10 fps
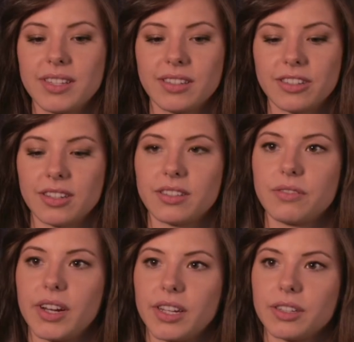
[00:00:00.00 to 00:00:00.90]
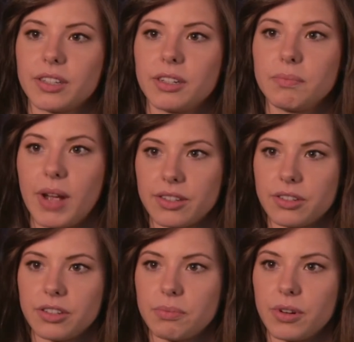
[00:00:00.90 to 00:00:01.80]
isn't just a regular
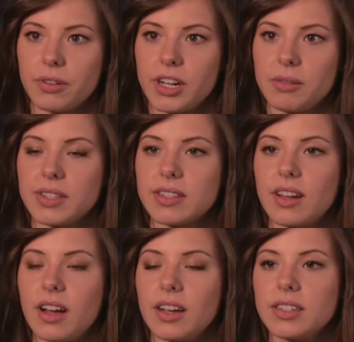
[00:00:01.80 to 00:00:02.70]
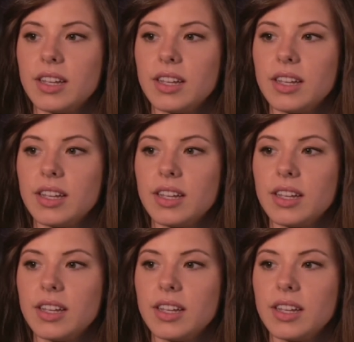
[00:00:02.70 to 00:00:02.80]
master's program. It's not